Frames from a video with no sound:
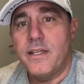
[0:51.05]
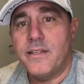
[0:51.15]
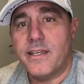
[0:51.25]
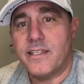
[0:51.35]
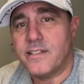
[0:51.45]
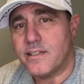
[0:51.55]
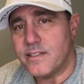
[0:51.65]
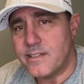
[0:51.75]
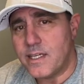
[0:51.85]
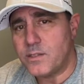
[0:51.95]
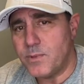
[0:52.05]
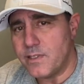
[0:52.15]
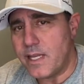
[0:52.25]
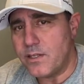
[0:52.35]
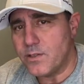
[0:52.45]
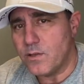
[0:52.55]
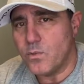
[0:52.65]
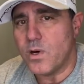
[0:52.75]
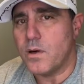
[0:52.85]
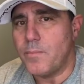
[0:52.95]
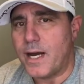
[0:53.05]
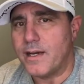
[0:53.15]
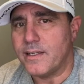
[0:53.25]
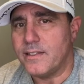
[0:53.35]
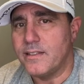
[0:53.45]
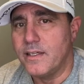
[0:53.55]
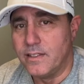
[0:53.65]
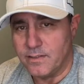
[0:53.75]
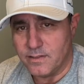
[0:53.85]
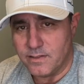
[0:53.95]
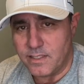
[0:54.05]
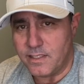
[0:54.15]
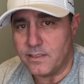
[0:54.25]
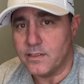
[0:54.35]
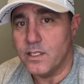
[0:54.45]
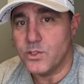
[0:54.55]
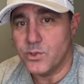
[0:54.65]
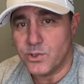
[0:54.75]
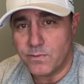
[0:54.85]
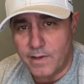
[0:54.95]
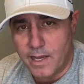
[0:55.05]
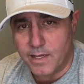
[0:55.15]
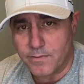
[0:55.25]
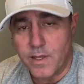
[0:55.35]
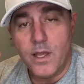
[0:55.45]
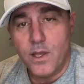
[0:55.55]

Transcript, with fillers: That gets at the desperate nature of what our body needs to survive.